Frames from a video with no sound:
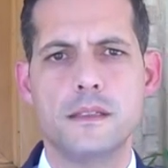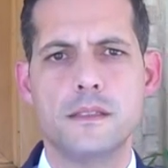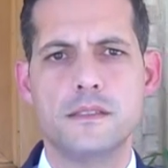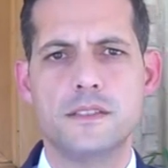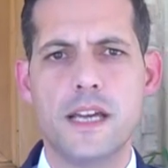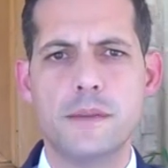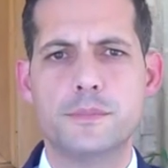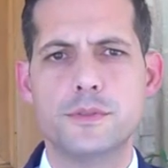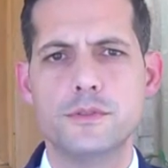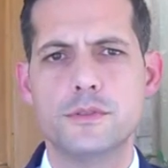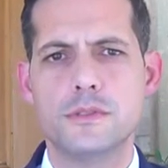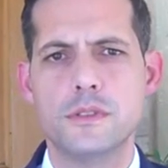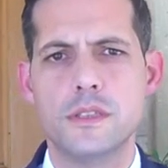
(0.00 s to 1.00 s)

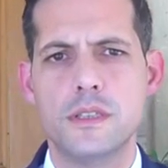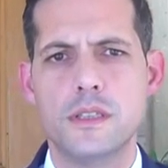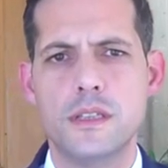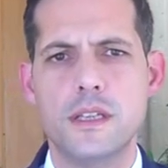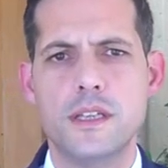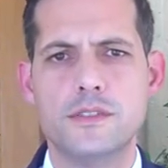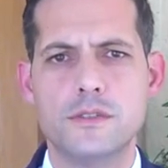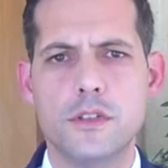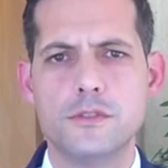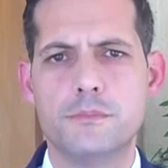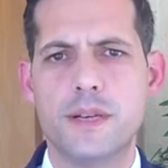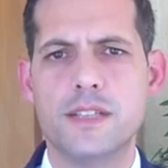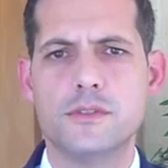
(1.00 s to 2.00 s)
Cyprus is
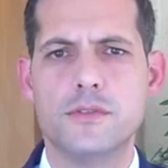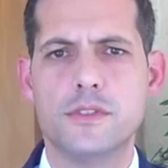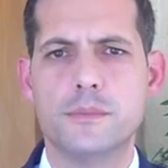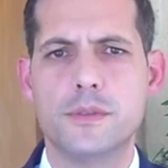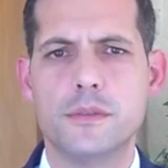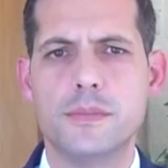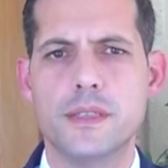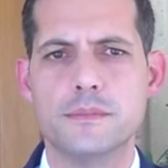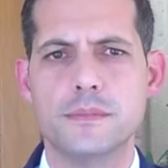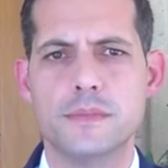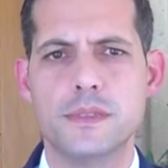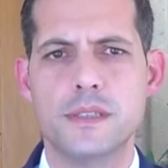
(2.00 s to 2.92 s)
not part of the problem.